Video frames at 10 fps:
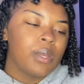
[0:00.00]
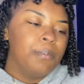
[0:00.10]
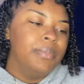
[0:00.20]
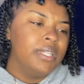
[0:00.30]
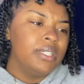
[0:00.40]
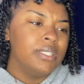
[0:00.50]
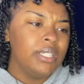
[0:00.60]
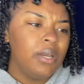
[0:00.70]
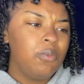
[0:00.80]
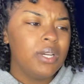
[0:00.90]
but uh
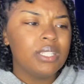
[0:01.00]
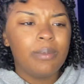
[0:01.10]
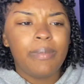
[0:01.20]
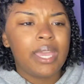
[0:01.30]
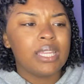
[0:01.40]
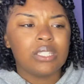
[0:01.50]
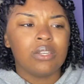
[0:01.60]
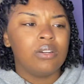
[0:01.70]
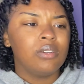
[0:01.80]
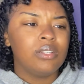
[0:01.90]
it wasn't a bad
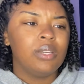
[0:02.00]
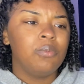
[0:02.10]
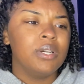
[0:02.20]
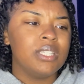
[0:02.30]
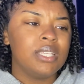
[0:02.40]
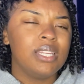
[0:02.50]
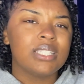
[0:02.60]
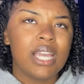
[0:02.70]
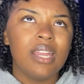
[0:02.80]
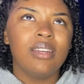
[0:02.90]
song it wasn't
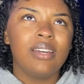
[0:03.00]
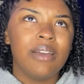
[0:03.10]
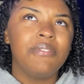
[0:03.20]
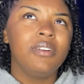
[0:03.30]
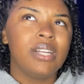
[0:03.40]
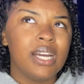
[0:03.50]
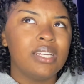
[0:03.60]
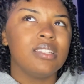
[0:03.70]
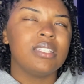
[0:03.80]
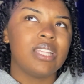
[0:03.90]
it's kind of i feel
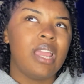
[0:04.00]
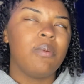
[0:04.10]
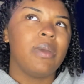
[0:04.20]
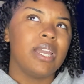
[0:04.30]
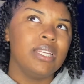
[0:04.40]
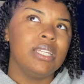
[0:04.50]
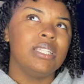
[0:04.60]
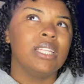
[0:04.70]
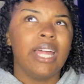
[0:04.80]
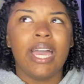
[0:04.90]
kind of the same way i
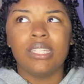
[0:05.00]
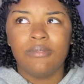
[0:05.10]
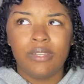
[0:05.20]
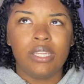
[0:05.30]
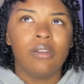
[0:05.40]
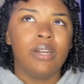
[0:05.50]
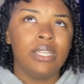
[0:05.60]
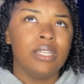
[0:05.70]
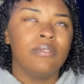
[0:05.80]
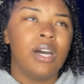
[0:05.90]
did the last video i
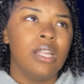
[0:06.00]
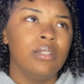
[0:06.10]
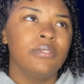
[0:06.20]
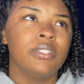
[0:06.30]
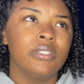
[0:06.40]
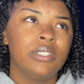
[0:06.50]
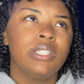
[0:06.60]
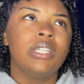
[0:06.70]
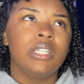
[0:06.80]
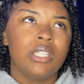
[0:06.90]
did of oliver
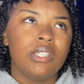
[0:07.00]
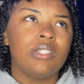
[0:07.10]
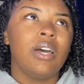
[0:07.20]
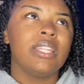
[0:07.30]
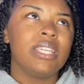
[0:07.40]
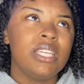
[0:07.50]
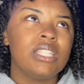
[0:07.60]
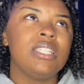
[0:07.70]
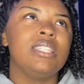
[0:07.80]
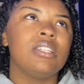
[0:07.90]
so I think he
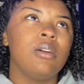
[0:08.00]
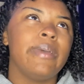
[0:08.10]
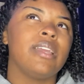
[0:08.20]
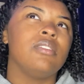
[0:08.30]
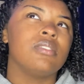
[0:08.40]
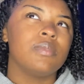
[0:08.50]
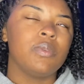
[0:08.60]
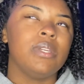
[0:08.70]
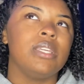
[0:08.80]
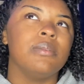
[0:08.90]
just needs to go back and do some
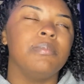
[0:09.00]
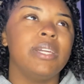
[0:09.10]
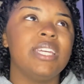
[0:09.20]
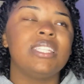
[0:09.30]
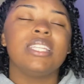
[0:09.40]
tweaking. But it